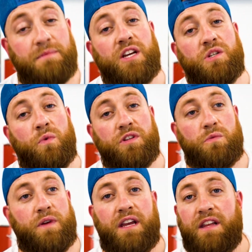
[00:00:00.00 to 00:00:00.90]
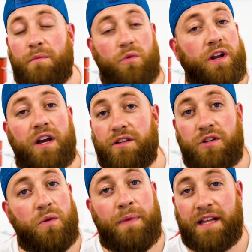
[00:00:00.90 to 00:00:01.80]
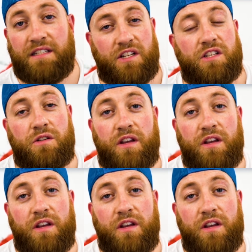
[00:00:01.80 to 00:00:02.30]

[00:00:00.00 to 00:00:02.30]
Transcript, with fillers: session once a week, and then we only got two pad sessions.